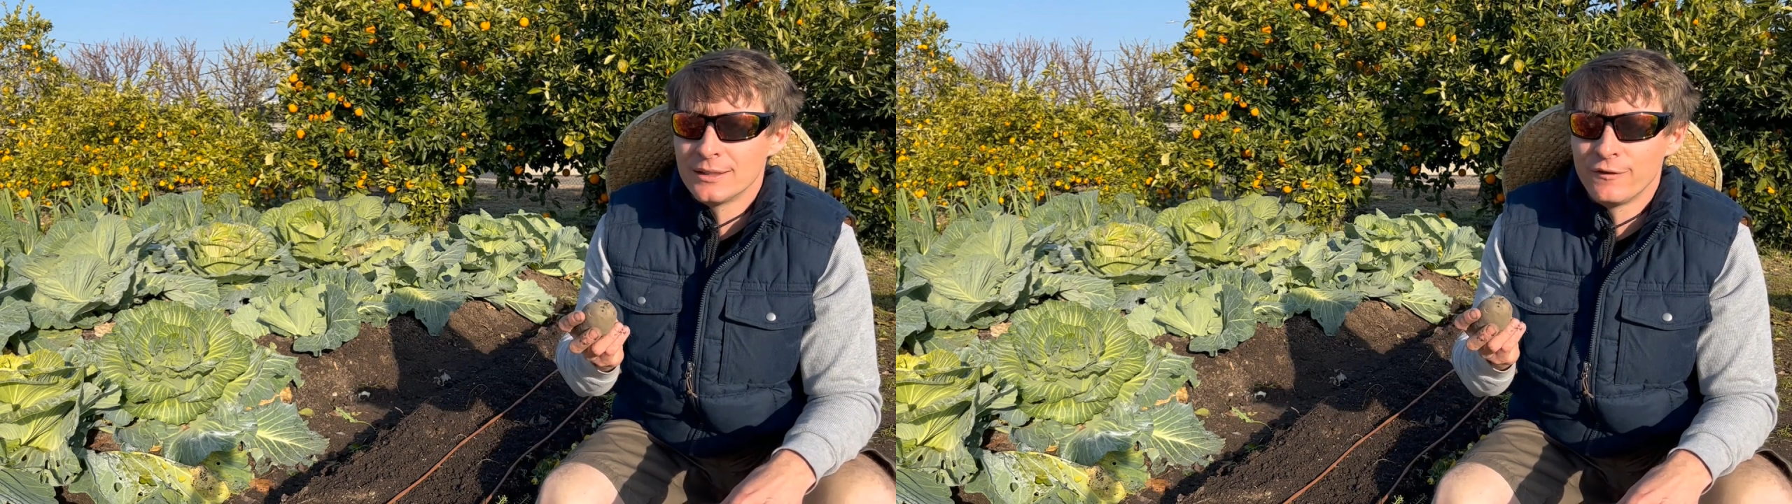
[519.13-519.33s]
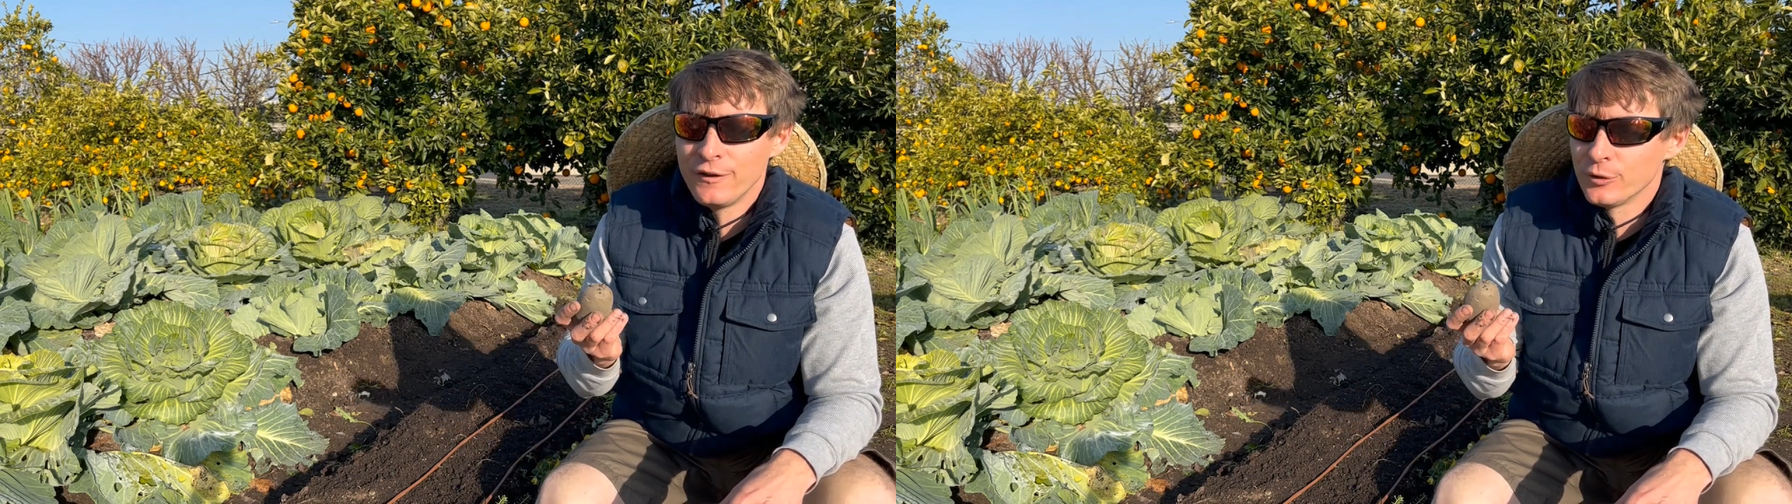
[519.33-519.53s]

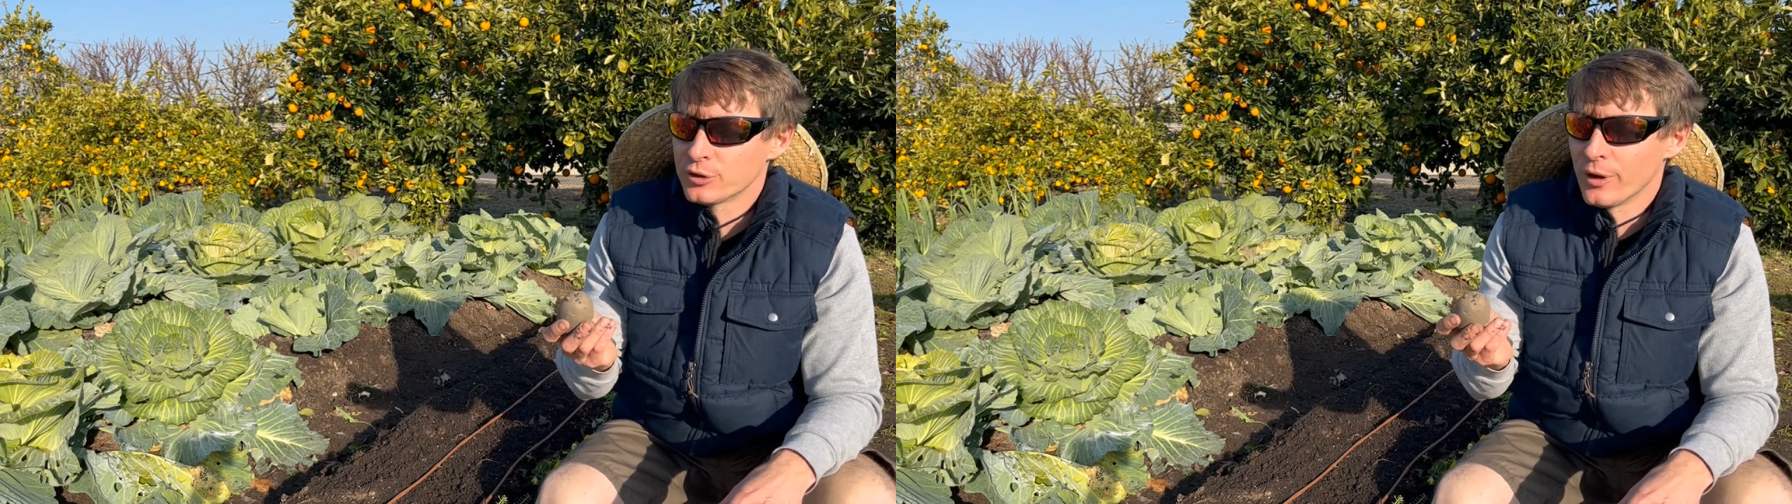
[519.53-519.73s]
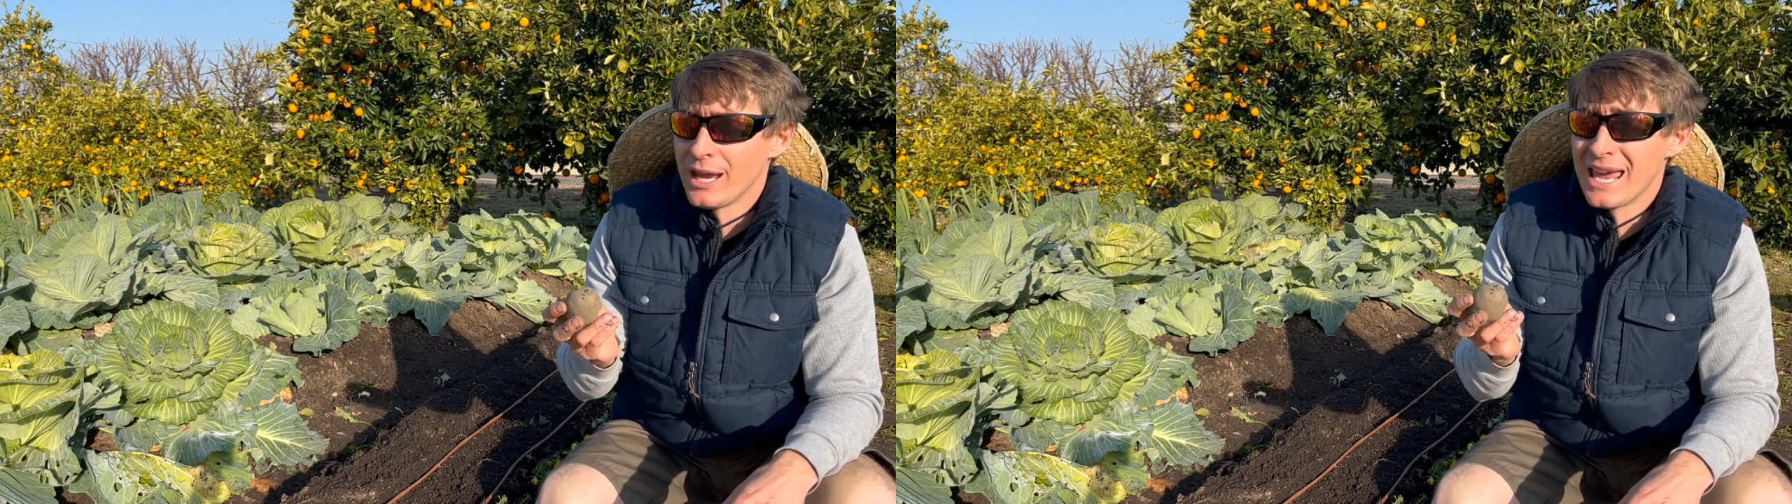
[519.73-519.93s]
it feels
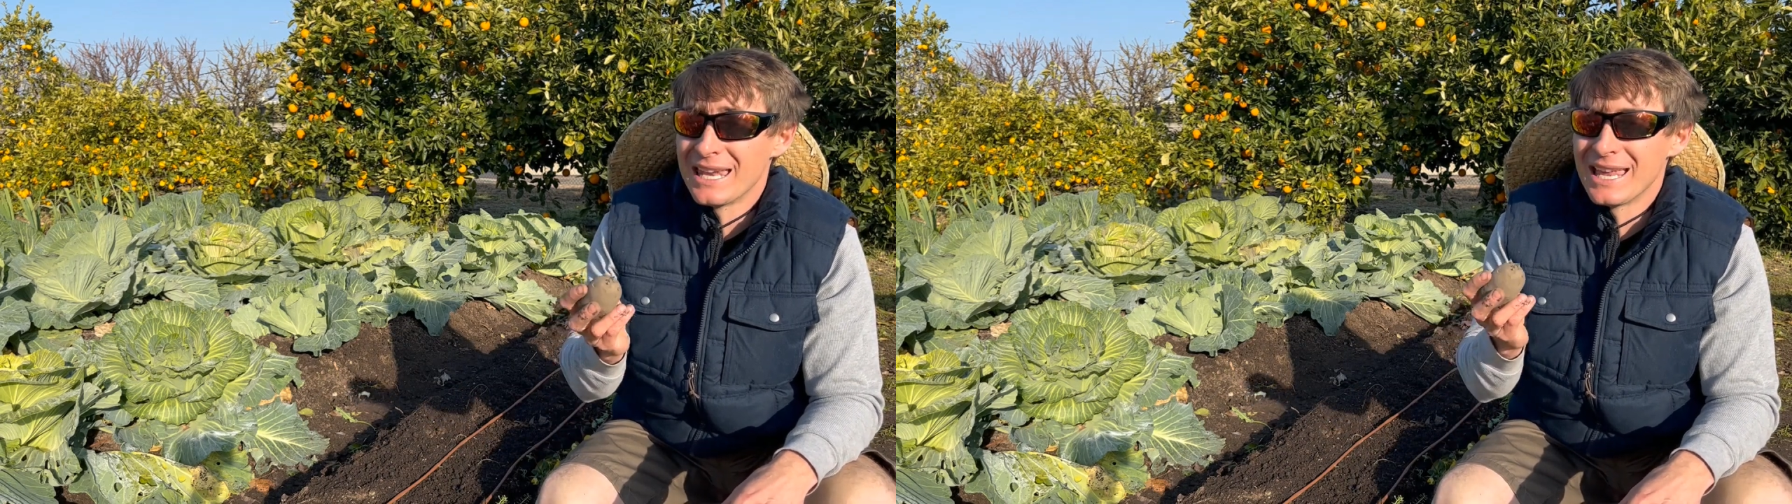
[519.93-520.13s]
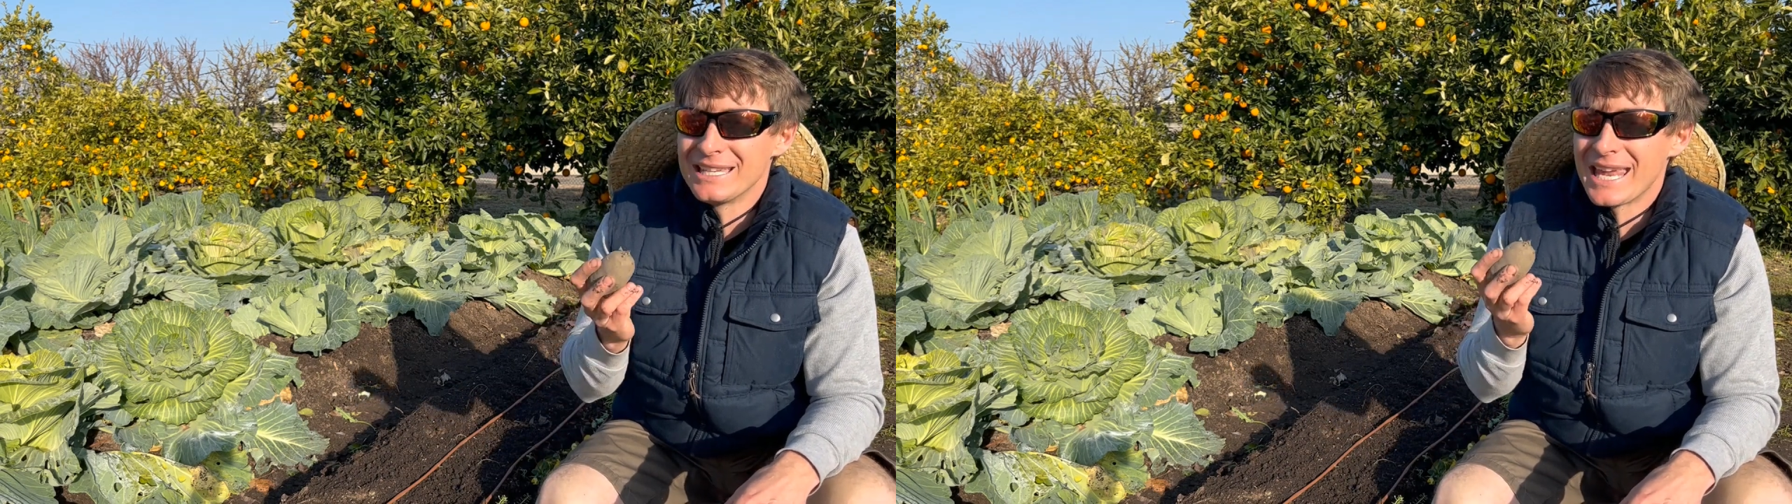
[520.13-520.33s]
great
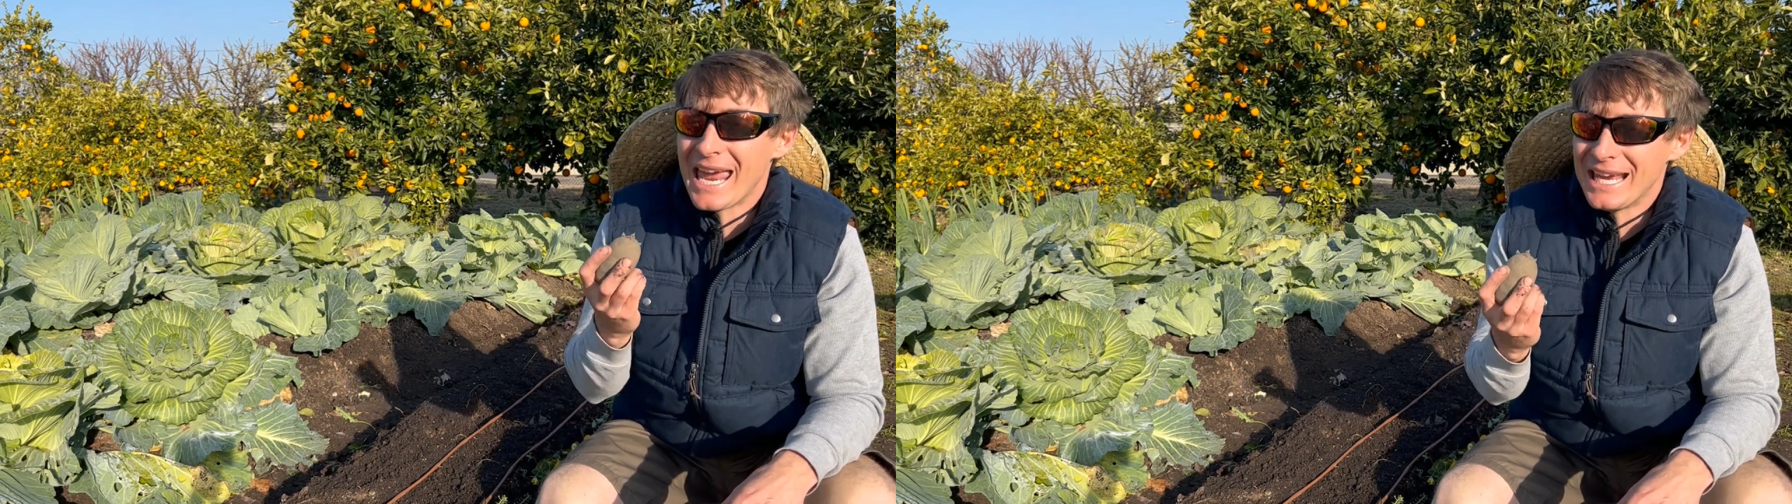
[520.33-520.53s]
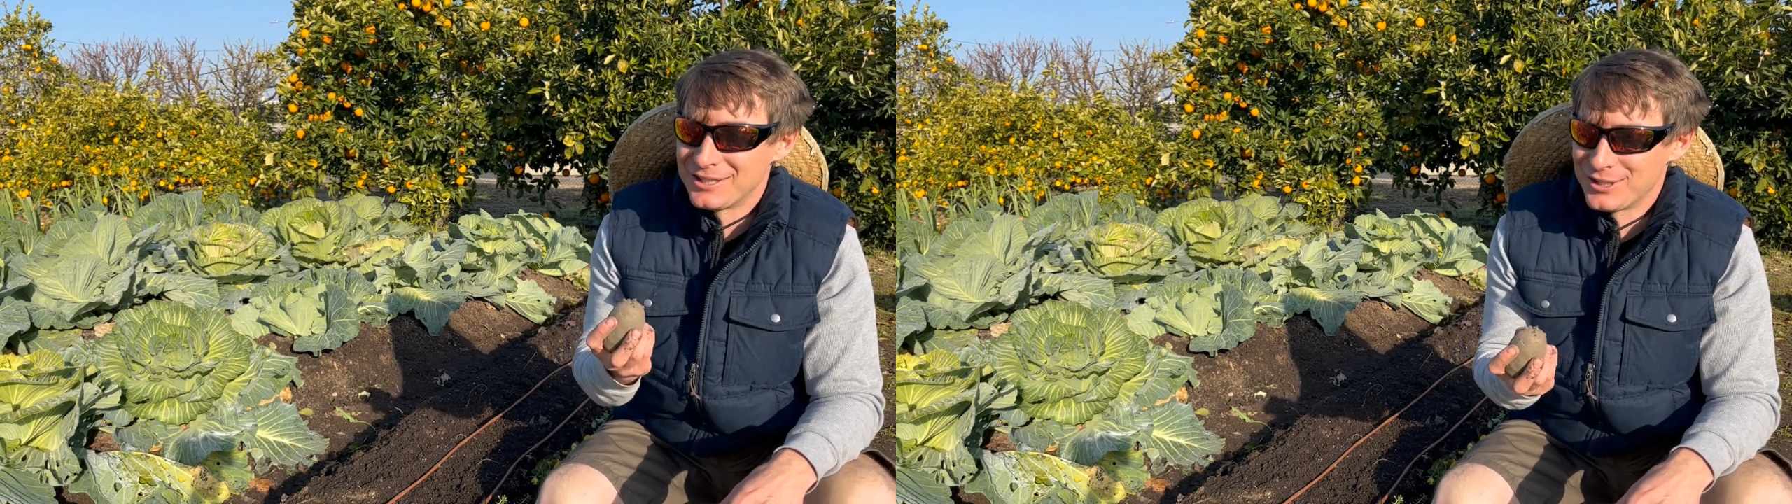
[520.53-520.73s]
and it
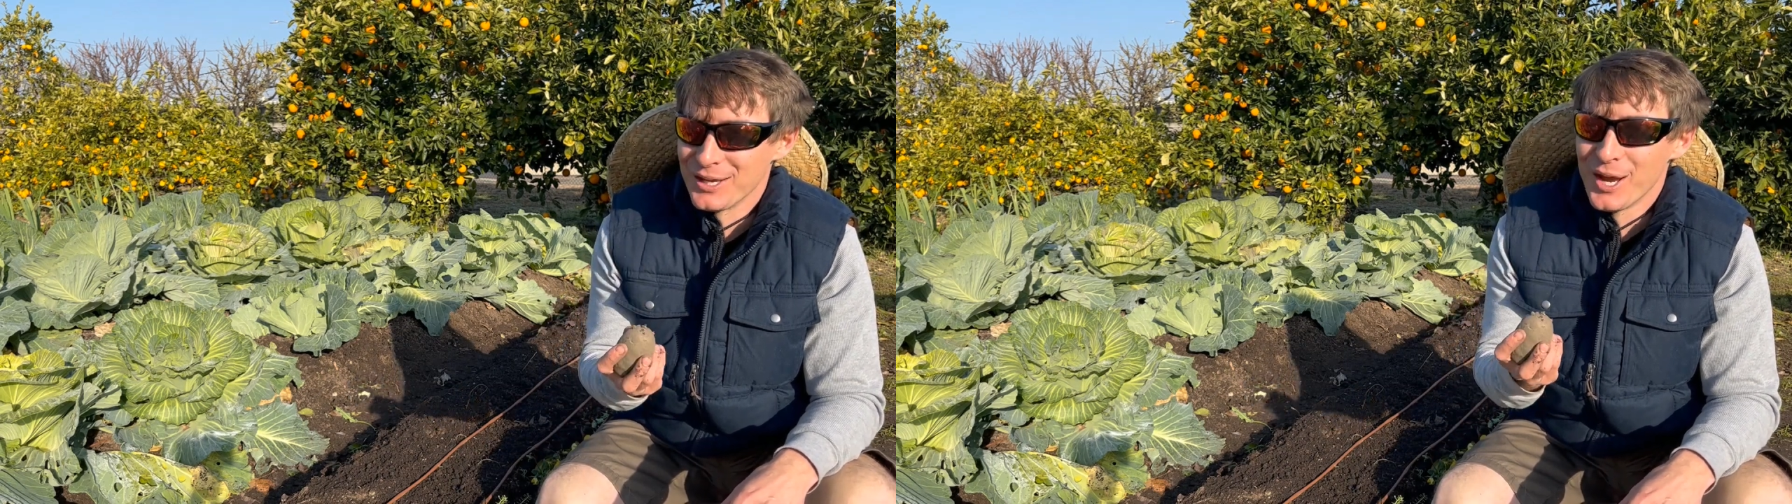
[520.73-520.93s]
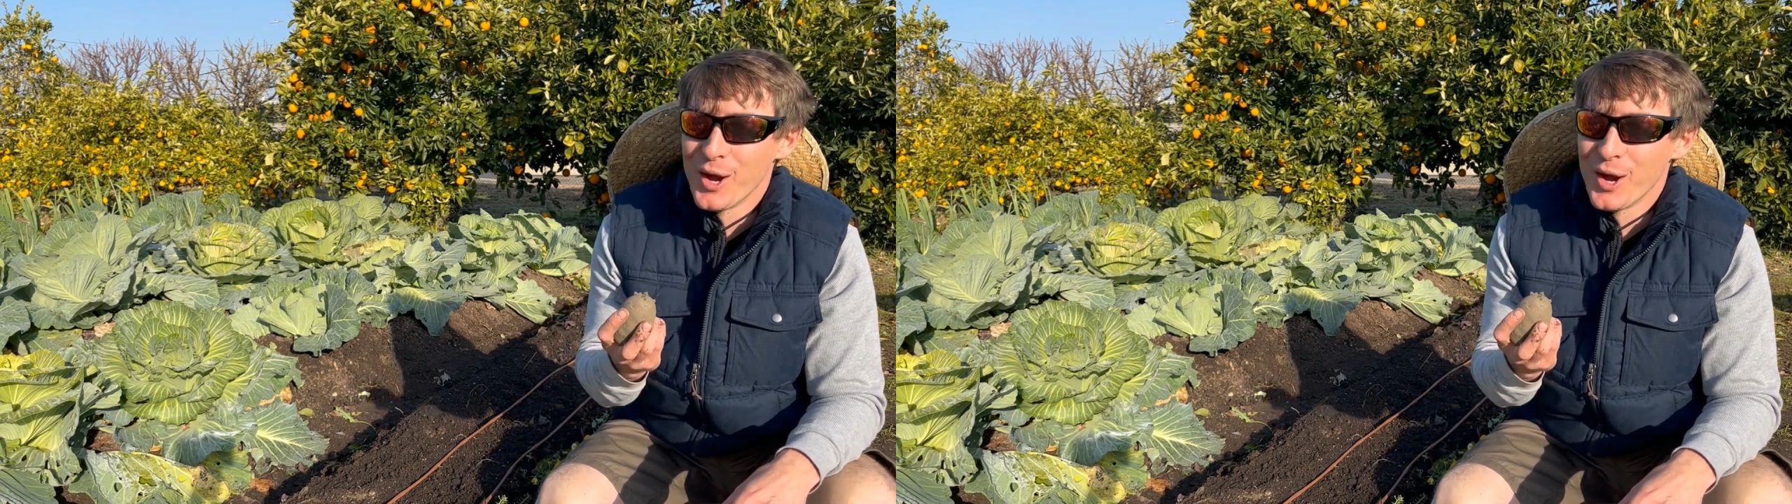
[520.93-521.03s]
tastes